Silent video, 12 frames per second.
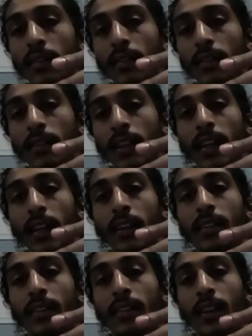like
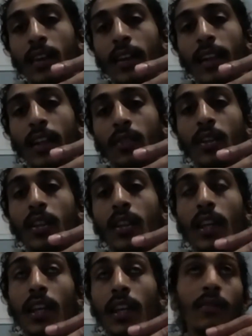like you could
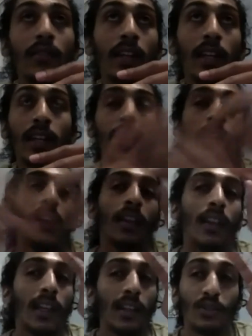think of like
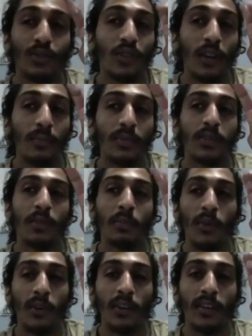like a Trump
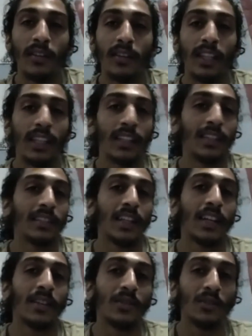supporter, like there's a
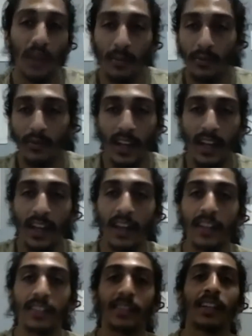lot of Trump
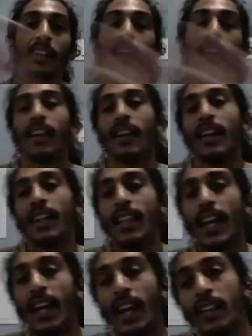flags, like that
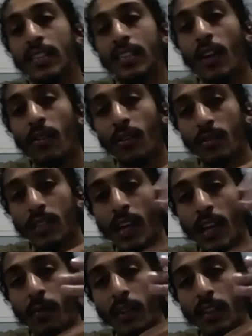that kind of
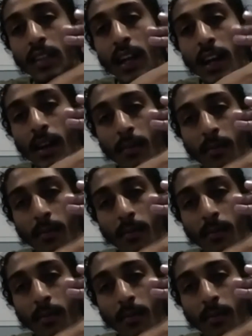stereotype in the top,